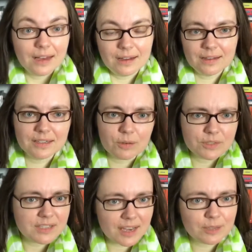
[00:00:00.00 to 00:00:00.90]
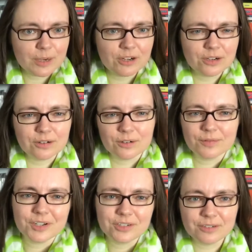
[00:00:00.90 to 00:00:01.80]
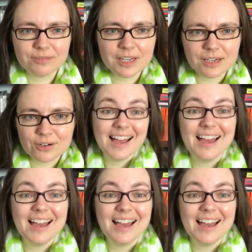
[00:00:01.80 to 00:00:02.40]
and I was tagged by her in her original video,